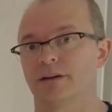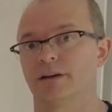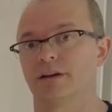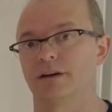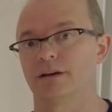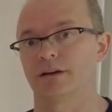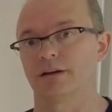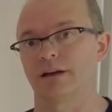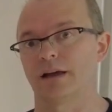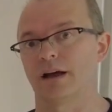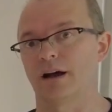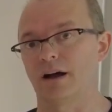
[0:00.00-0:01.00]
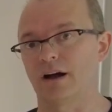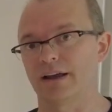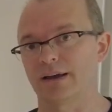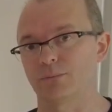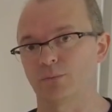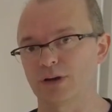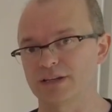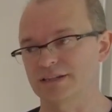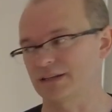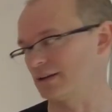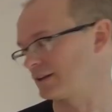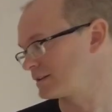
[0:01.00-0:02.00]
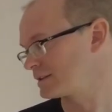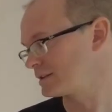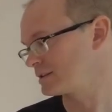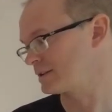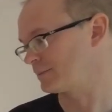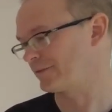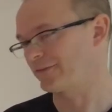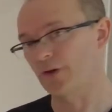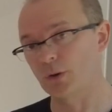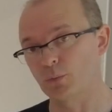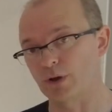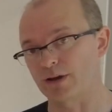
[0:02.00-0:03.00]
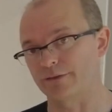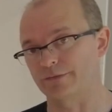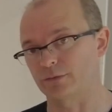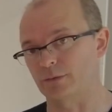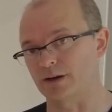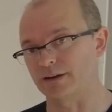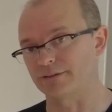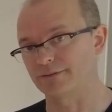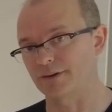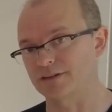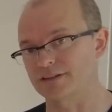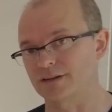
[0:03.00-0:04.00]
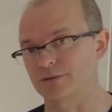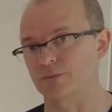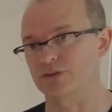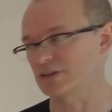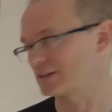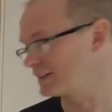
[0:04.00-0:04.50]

Uh, I am waiting some firmware for my inverter which